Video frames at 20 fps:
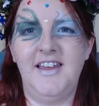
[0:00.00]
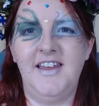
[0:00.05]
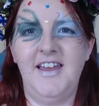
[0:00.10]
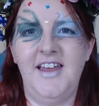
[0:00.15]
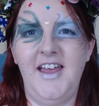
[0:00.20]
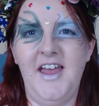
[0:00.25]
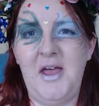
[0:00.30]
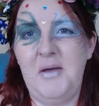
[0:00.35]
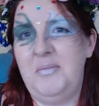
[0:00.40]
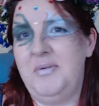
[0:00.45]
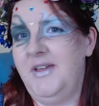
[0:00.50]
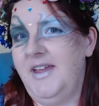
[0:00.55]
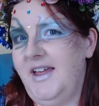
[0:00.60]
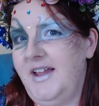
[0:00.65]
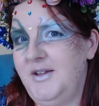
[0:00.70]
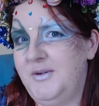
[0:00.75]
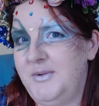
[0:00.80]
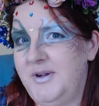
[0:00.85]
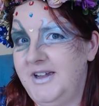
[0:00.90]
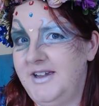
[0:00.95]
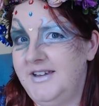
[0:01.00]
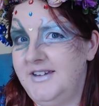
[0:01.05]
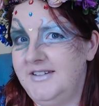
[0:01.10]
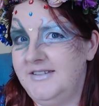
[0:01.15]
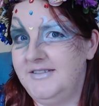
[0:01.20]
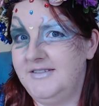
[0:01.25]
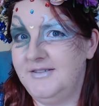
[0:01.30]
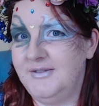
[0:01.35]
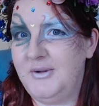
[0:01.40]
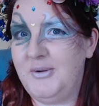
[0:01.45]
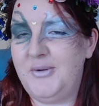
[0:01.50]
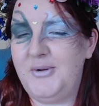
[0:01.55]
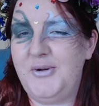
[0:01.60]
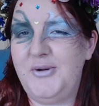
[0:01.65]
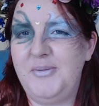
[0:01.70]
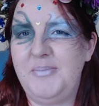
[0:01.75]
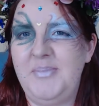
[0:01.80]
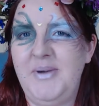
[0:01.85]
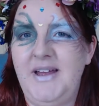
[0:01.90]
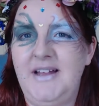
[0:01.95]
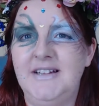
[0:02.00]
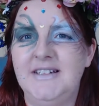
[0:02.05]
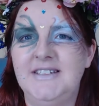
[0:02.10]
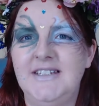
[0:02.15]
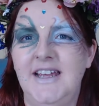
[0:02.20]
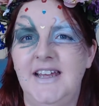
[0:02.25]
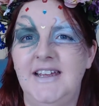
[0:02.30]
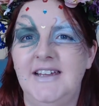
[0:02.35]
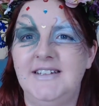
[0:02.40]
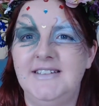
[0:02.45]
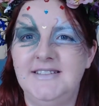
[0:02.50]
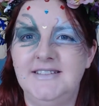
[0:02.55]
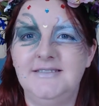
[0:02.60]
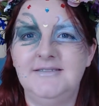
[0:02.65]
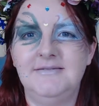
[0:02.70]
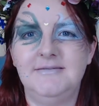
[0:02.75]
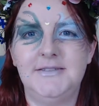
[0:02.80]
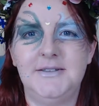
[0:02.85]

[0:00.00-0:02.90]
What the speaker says: Happy Halloween or Beltane,